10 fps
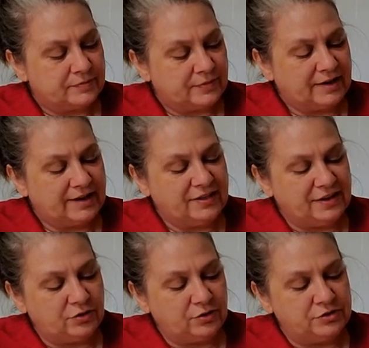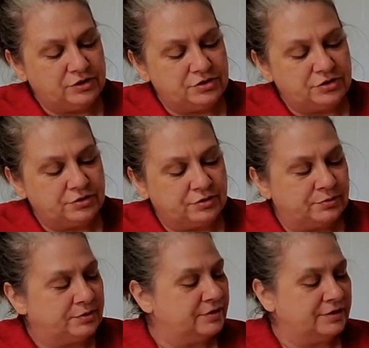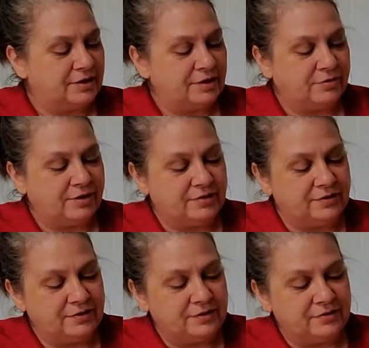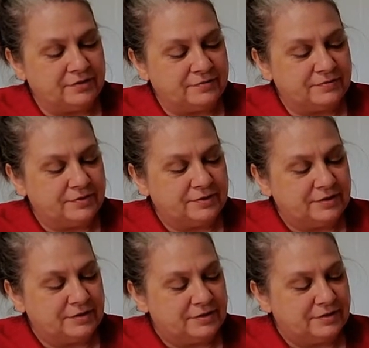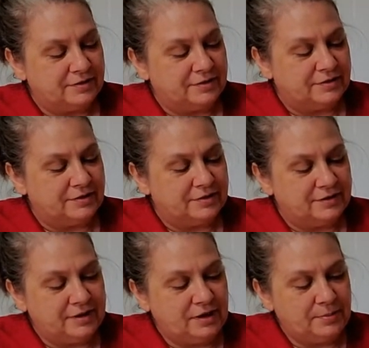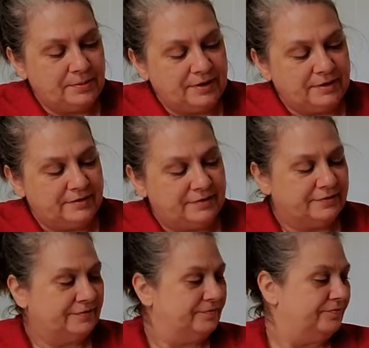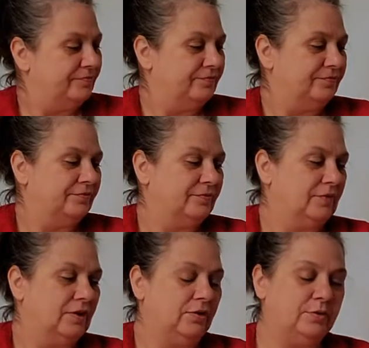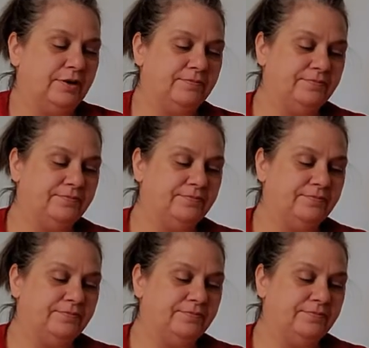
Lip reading: I like that crunchy sugar when it comes out of the oven. Yum. Okay.